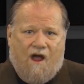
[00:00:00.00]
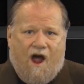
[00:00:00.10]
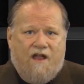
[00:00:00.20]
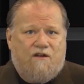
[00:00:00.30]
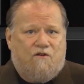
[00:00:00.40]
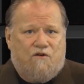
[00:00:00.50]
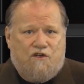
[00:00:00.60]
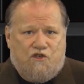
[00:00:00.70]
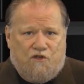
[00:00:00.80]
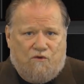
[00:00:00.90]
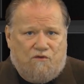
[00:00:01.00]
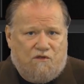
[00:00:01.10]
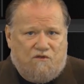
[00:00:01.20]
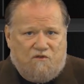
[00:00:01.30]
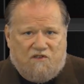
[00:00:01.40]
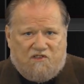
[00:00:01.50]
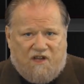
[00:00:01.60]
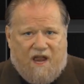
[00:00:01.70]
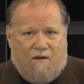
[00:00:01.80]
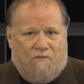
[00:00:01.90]
I encourage you to do the
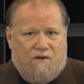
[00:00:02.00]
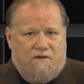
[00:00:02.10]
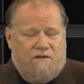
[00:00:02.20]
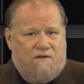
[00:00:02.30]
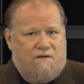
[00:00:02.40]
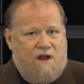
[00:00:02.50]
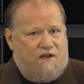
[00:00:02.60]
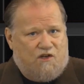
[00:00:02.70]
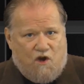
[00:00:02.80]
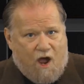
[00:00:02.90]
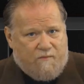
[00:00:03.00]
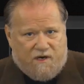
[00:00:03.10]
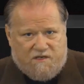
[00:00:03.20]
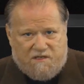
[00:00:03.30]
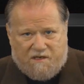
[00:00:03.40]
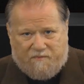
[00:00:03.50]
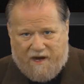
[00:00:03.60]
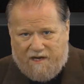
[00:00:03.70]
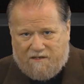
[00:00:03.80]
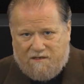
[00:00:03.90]
same and to not
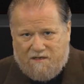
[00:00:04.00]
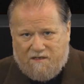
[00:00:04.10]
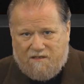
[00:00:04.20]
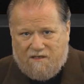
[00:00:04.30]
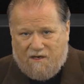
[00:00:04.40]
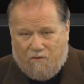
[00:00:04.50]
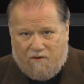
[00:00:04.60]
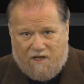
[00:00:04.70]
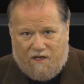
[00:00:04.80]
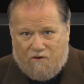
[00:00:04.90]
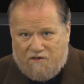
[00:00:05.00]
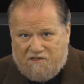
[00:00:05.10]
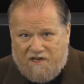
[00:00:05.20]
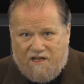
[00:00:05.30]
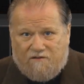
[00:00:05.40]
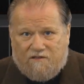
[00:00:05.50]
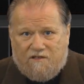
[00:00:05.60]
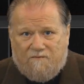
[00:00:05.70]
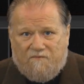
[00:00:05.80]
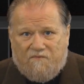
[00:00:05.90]
participate in her
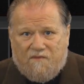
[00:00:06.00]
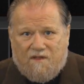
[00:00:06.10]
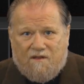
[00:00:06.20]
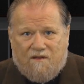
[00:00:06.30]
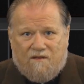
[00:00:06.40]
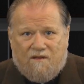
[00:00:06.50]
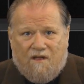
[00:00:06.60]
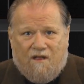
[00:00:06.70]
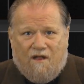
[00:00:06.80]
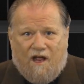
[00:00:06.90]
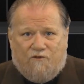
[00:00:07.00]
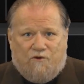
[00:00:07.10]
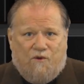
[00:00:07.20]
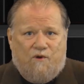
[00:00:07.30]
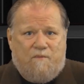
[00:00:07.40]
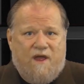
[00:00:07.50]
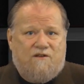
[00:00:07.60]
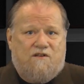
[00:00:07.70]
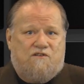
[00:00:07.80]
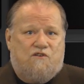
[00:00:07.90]
sins. And through
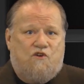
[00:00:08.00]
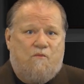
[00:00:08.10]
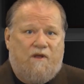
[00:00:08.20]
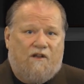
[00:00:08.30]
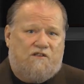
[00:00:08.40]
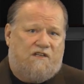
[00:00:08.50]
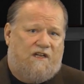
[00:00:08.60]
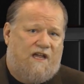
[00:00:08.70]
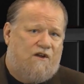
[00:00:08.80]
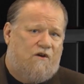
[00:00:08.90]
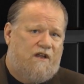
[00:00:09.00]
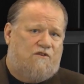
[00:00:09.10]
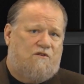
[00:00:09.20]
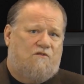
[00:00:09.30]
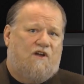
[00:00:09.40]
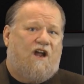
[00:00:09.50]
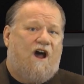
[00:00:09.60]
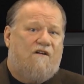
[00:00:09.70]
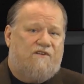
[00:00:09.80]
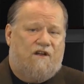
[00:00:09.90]
repentance and humility, enter into the
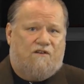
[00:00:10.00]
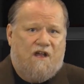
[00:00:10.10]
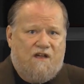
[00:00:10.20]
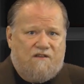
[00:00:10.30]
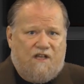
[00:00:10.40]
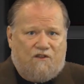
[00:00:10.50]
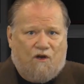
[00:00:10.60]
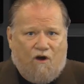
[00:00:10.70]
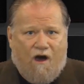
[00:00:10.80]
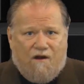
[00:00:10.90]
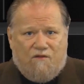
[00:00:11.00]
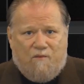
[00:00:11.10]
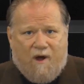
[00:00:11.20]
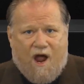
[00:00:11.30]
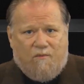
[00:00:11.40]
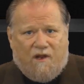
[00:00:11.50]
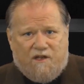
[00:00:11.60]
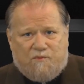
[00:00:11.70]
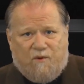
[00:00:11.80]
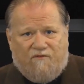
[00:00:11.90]
covenant that the God of the Bible
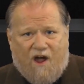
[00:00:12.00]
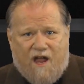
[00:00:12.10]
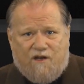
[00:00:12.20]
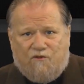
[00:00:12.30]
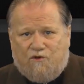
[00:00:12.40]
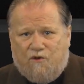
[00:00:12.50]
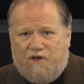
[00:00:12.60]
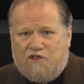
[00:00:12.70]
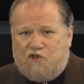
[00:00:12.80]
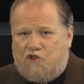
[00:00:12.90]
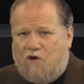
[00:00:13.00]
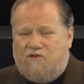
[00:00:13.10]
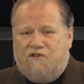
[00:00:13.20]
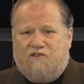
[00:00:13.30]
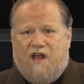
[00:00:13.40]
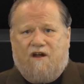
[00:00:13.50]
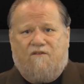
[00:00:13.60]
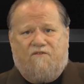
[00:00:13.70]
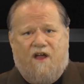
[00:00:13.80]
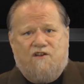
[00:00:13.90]
has provided through his chosen
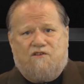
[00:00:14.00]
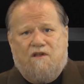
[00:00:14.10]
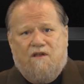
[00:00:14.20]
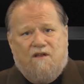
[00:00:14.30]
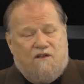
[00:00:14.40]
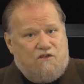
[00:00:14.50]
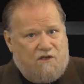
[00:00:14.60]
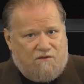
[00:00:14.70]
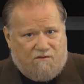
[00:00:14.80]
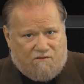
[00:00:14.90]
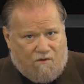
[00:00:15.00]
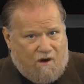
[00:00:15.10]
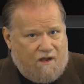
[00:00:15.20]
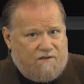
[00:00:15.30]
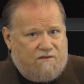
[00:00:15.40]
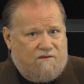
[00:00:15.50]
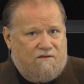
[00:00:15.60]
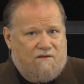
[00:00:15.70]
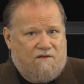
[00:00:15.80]
sacrifice, Jesus Christ,